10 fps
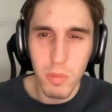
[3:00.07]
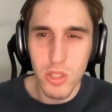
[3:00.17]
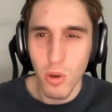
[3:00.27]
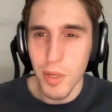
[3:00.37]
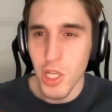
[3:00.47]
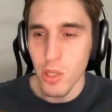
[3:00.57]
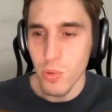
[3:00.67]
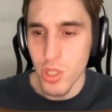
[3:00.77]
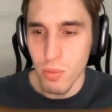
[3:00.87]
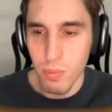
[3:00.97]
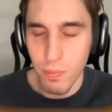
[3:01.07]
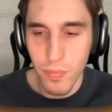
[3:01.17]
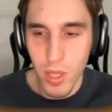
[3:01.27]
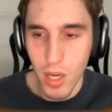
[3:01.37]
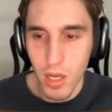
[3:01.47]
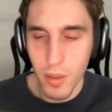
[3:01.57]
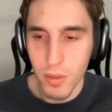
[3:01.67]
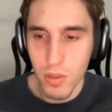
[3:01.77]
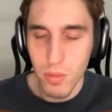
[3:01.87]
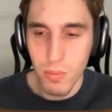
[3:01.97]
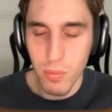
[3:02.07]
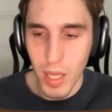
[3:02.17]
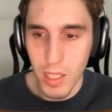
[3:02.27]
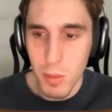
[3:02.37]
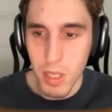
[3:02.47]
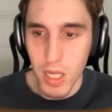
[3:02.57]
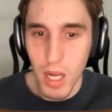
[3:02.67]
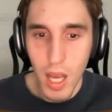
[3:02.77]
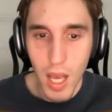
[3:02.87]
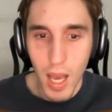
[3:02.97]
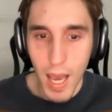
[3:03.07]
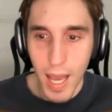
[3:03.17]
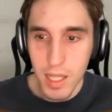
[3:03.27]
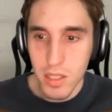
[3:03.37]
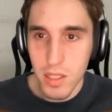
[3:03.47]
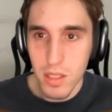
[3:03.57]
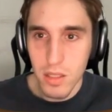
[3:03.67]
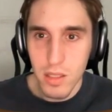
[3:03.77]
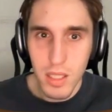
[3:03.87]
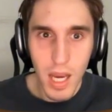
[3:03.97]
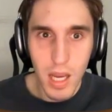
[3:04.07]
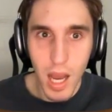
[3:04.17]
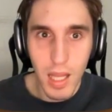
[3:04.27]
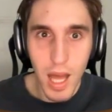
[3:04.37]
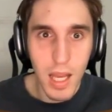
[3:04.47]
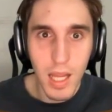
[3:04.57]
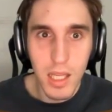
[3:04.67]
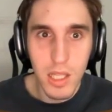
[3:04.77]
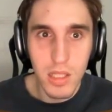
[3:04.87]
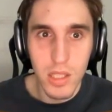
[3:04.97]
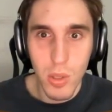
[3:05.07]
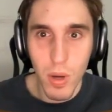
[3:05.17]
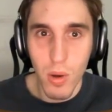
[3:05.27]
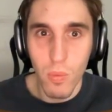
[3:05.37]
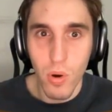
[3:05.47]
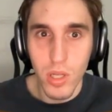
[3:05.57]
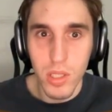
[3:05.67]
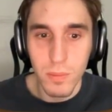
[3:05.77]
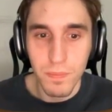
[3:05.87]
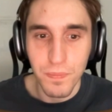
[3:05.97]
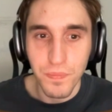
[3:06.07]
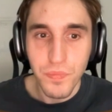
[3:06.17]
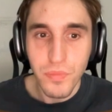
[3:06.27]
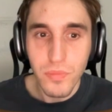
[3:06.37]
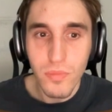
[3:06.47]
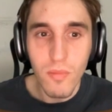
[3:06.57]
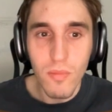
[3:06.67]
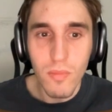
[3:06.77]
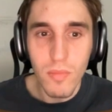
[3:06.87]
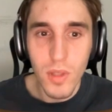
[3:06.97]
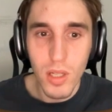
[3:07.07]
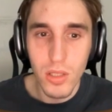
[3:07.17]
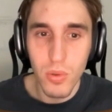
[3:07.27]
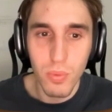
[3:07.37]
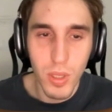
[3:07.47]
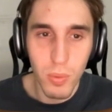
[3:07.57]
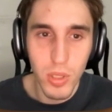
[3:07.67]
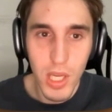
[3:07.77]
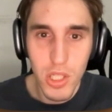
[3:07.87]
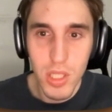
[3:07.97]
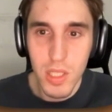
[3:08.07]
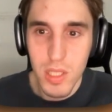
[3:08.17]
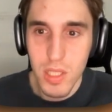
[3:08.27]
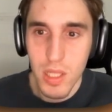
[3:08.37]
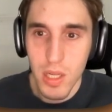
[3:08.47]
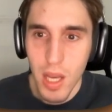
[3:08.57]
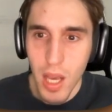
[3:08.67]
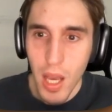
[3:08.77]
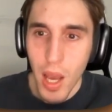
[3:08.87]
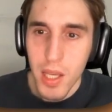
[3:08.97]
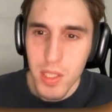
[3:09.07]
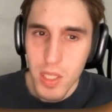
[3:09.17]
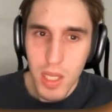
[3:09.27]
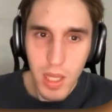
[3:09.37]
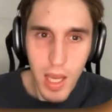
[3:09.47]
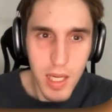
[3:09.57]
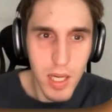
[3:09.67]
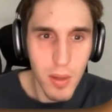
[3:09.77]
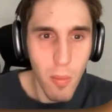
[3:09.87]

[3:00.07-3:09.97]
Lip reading: me so much energy, frankly speaking. And yeah, I like the way of working. So the foundation is it's still like